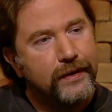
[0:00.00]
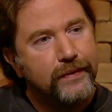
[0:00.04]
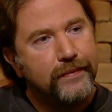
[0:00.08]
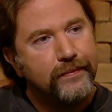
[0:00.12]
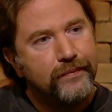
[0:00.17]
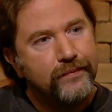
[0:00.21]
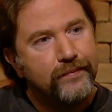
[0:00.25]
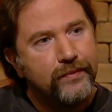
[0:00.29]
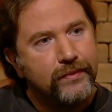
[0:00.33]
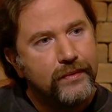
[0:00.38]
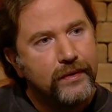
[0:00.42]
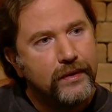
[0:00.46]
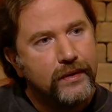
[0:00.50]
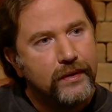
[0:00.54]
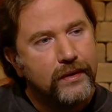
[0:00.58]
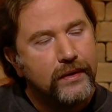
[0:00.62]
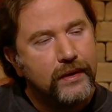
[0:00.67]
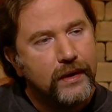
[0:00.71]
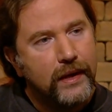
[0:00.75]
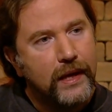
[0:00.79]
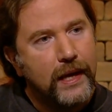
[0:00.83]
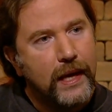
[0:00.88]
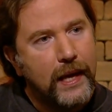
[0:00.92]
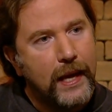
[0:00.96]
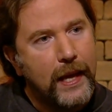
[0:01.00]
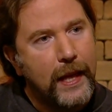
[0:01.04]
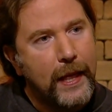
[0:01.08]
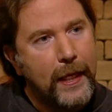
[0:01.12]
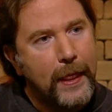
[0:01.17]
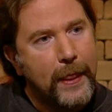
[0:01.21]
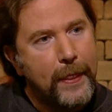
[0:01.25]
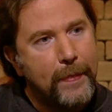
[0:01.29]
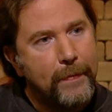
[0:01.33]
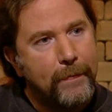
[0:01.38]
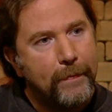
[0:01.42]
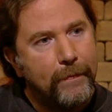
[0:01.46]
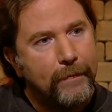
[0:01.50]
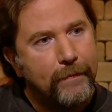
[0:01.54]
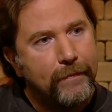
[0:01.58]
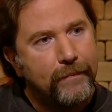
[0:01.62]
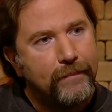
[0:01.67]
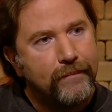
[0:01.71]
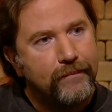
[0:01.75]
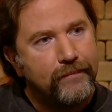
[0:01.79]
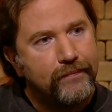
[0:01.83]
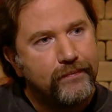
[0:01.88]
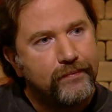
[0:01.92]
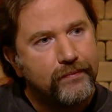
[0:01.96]
good sign. It wasn't that short. I mean,
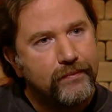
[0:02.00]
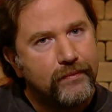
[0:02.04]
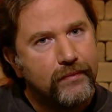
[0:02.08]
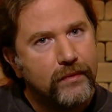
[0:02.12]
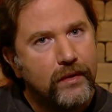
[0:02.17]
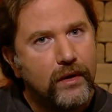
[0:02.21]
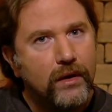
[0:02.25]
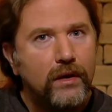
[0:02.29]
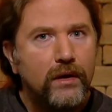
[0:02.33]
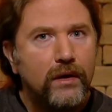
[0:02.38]
I was